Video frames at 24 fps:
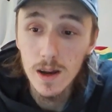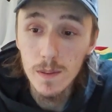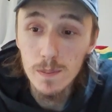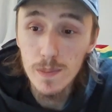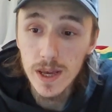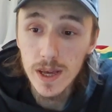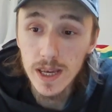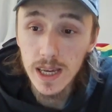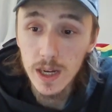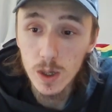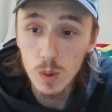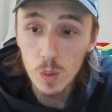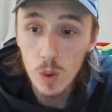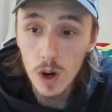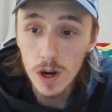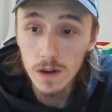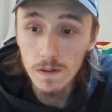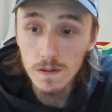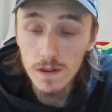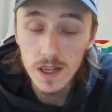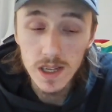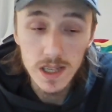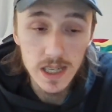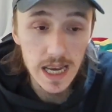being one
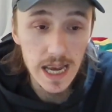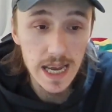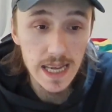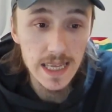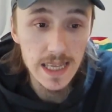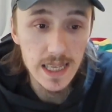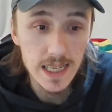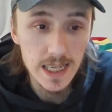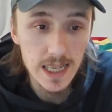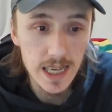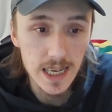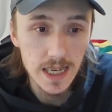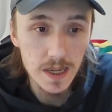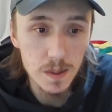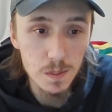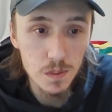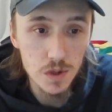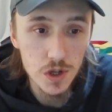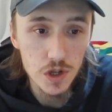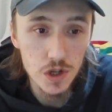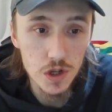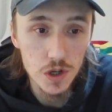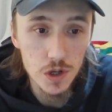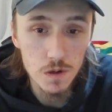of the 10
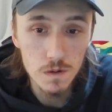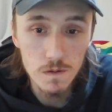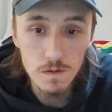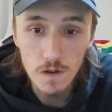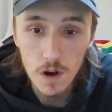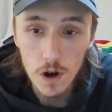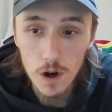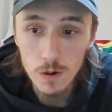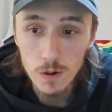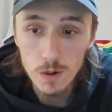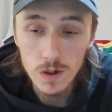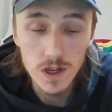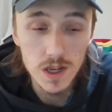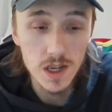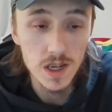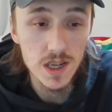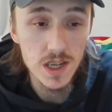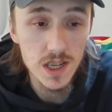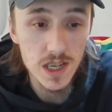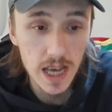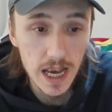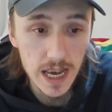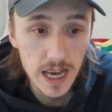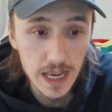teams to vote to
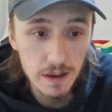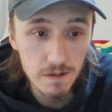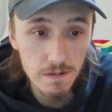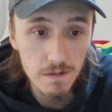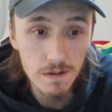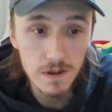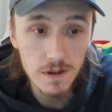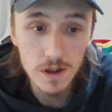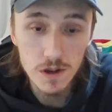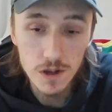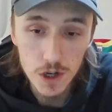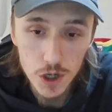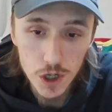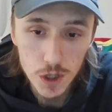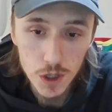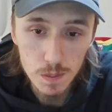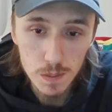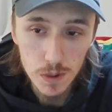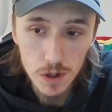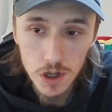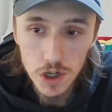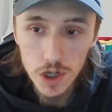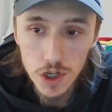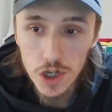save the Tush
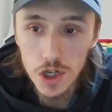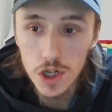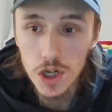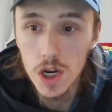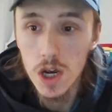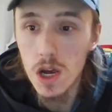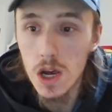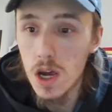push.